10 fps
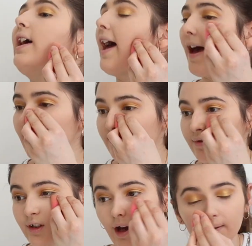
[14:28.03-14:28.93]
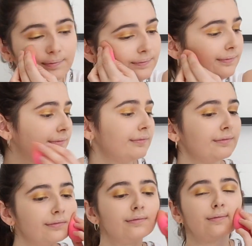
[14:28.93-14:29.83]
Okay, so
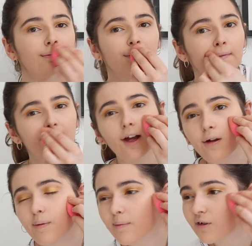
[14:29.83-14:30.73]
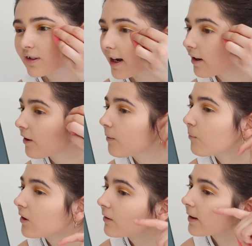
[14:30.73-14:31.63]
now you're probably all sat at home
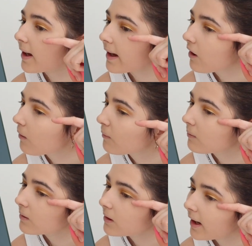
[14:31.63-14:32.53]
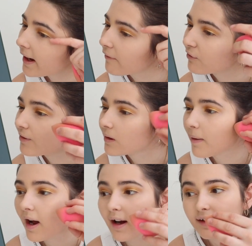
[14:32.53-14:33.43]
wondering like, oh, like I've ruined
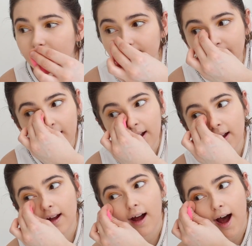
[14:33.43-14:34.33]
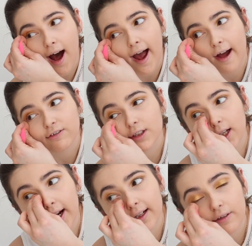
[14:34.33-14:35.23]
my eyes. I have
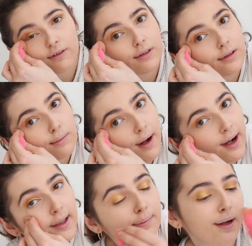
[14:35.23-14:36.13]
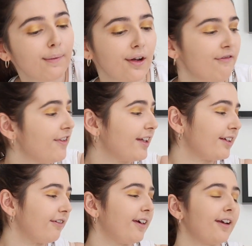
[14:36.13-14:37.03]
slightly ruined my eyes, but I'm going to fix
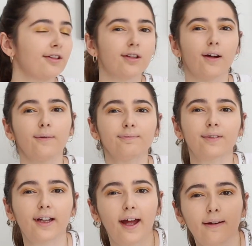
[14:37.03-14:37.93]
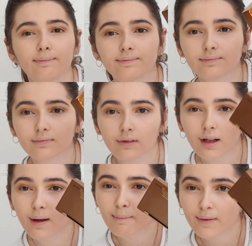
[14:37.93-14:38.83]
that right now. So again,
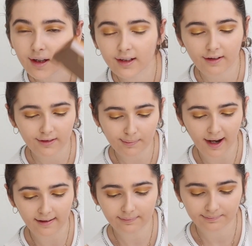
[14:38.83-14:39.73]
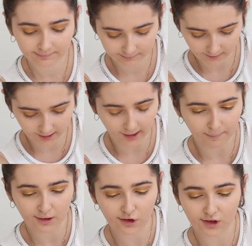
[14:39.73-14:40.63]
I'm going to take this powder, and again I'm
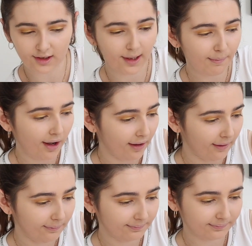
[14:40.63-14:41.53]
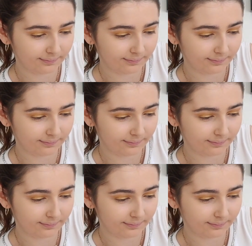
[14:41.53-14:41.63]
going to use the same colour,